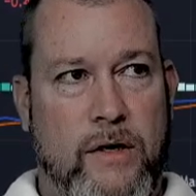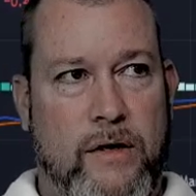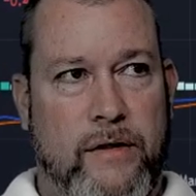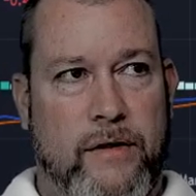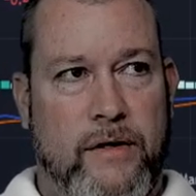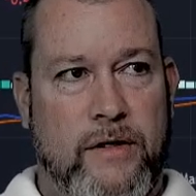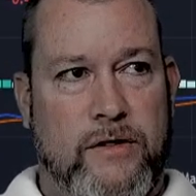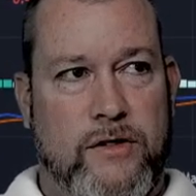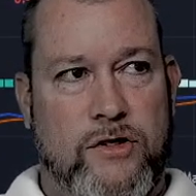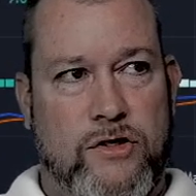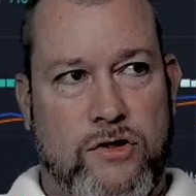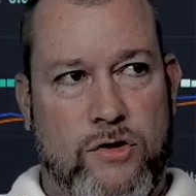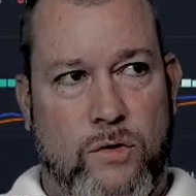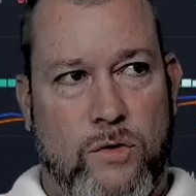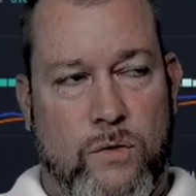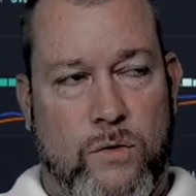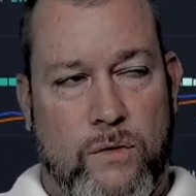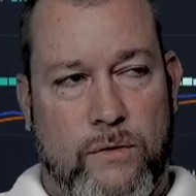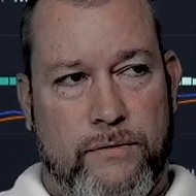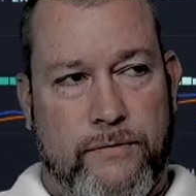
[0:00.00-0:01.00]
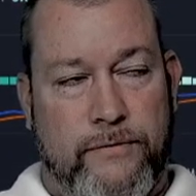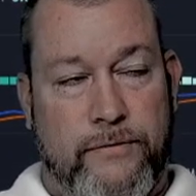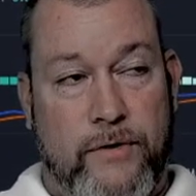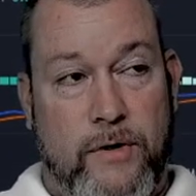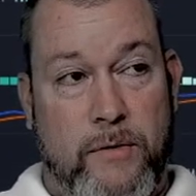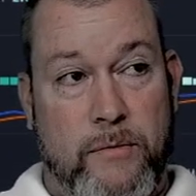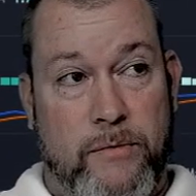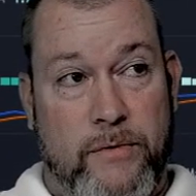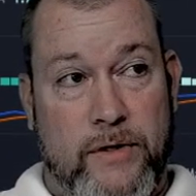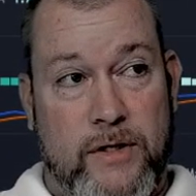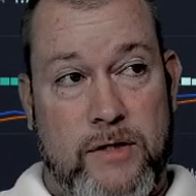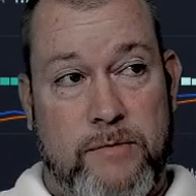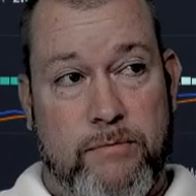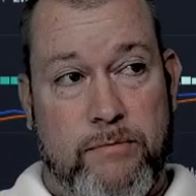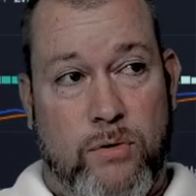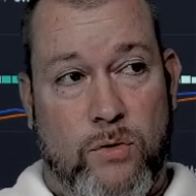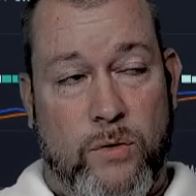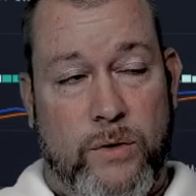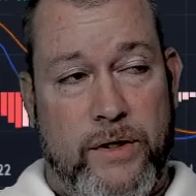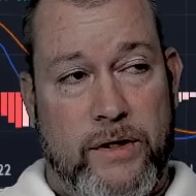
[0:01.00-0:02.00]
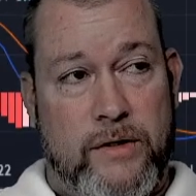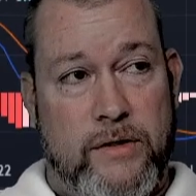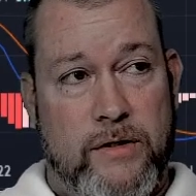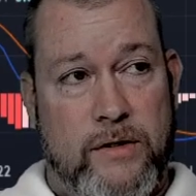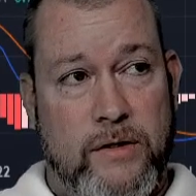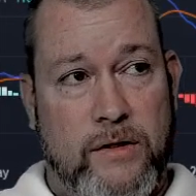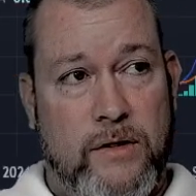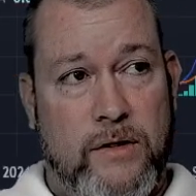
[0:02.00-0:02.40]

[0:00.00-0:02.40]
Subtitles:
than Sol from this point,